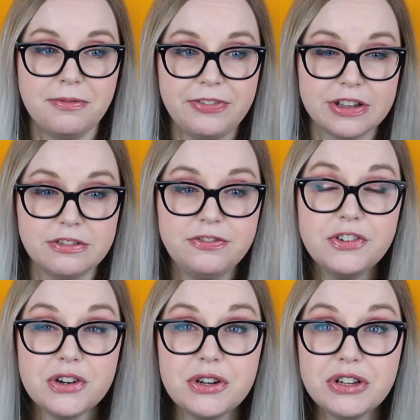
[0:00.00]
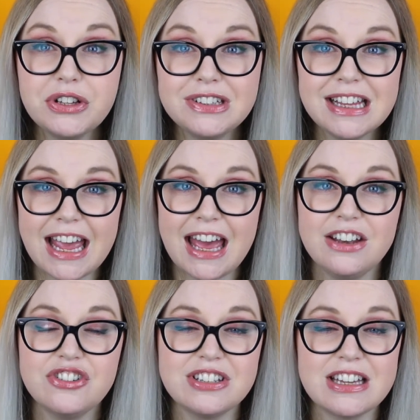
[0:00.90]
feel full
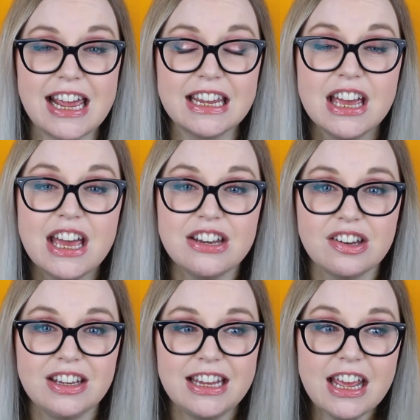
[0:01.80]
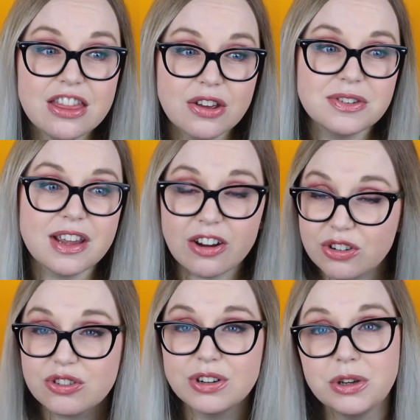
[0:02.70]
and just like to get those
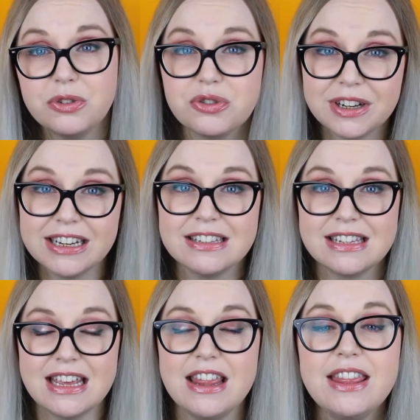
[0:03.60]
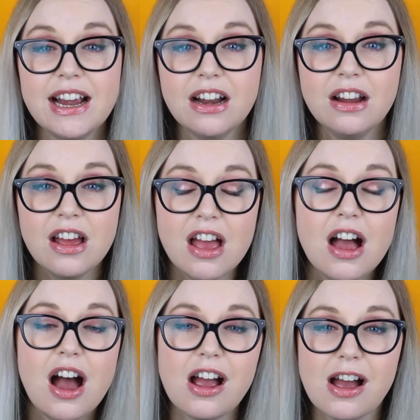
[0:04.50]
extra nutrients in there.
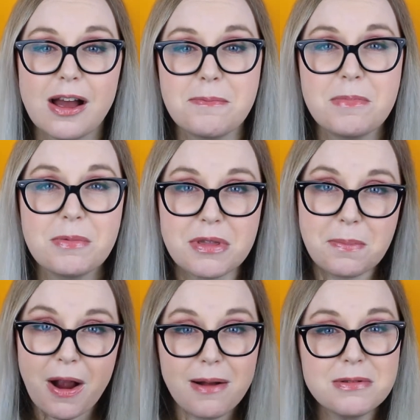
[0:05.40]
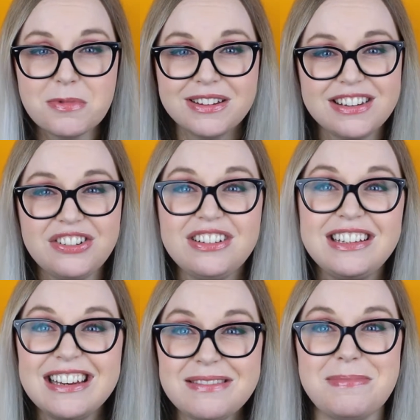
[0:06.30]
But the problem was it just
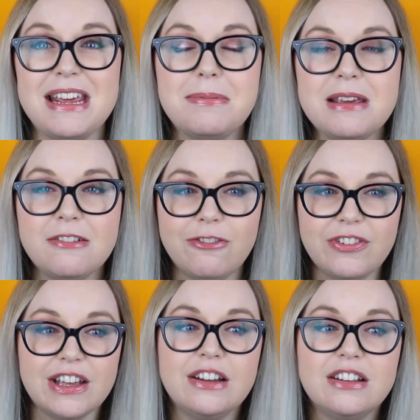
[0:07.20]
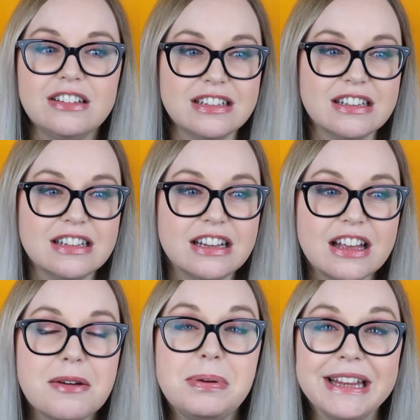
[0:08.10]
didn't make me feel
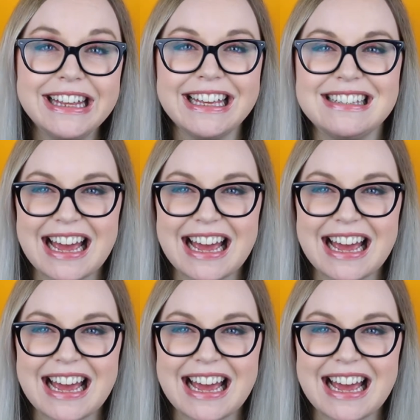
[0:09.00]
completely